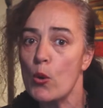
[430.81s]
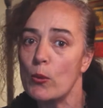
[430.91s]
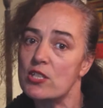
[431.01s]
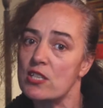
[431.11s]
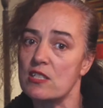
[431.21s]

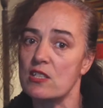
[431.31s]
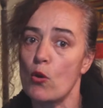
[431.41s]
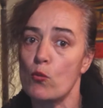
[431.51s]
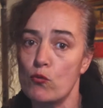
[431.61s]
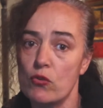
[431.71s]
which is
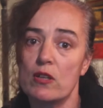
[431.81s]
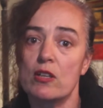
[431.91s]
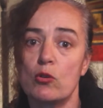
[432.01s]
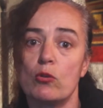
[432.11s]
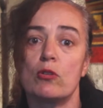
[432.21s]

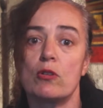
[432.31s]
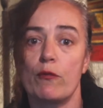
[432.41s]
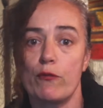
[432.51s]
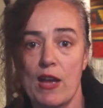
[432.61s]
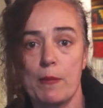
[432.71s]
really good
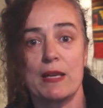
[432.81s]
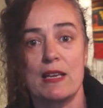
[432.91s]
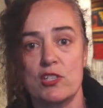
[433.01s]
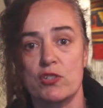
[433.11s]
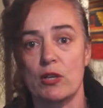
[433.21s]
family
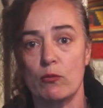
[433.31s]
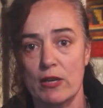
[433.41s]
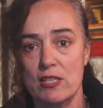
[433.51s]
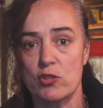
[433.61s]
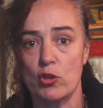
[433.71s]
history
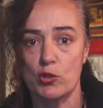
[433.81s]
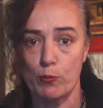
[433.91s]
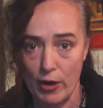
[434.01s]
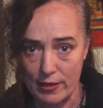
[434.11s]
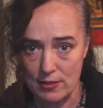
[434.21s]
research
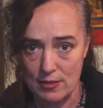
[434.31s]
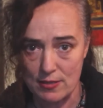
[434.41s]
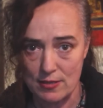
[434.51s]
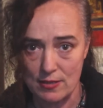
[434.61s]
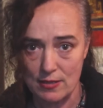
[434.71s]

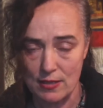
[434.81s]
practice.